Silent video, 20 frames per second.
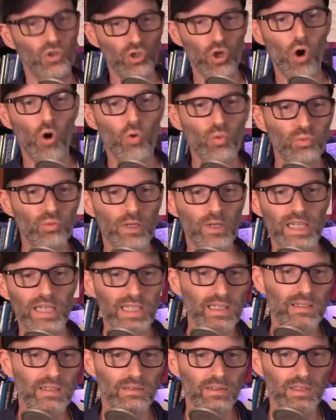of all, go
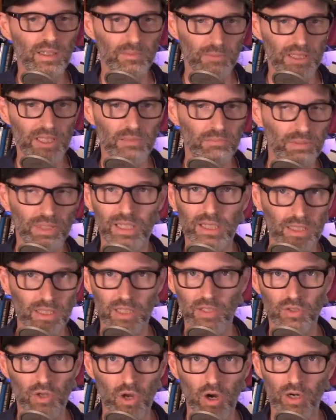read Timothy B.
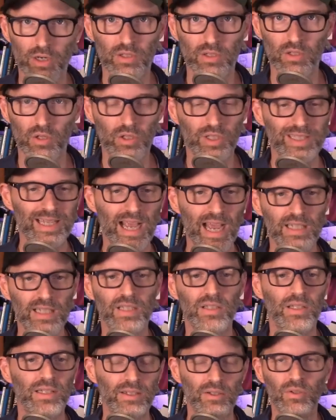Lee's article. It's
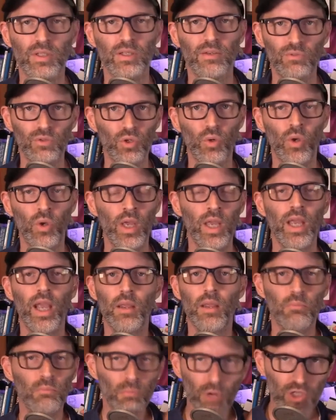excellent. It'll give you
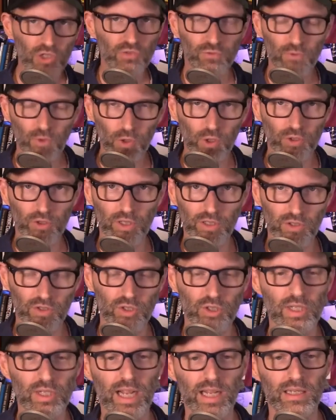a much fuller
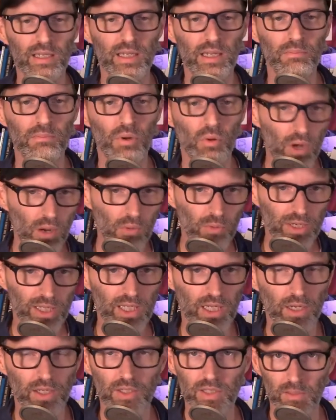understanding. But I want
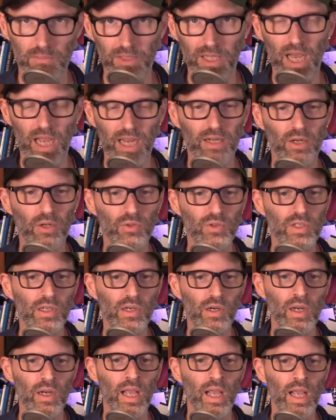to hit on some of the high notes
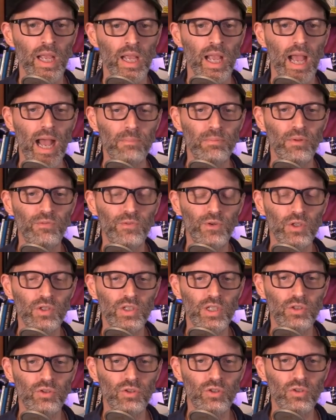here. Apple
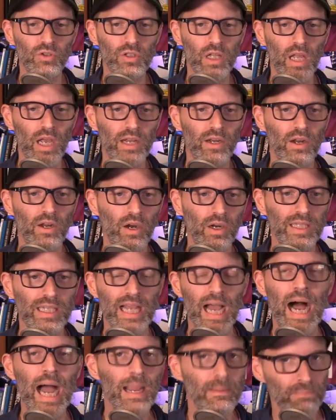first introduced LiDAR in
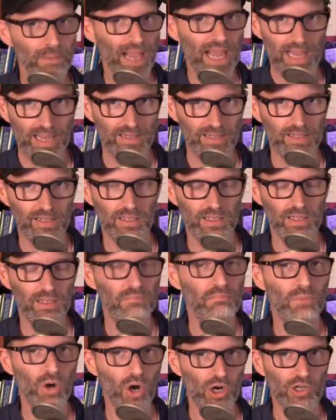the iPad
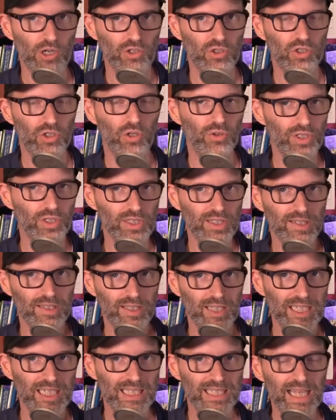in March. So this
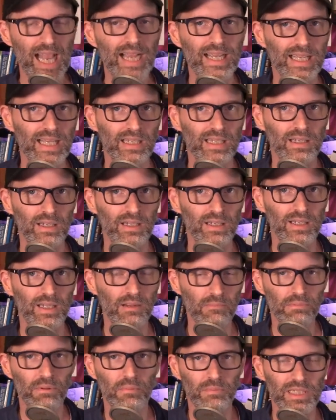is the second
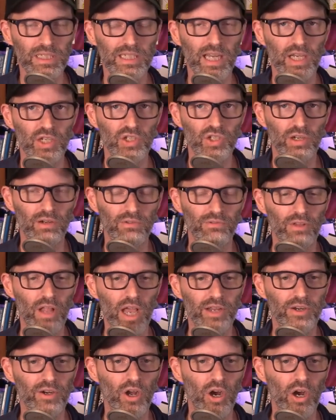implementation of
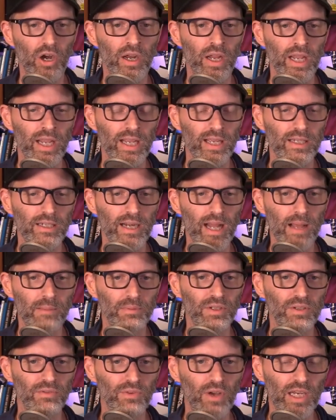LiDAR in an
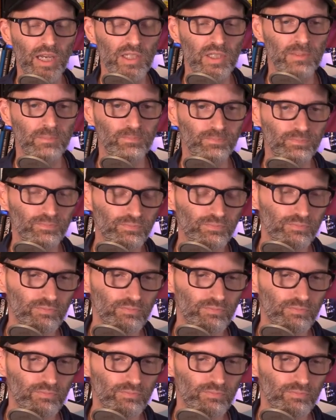Apple device.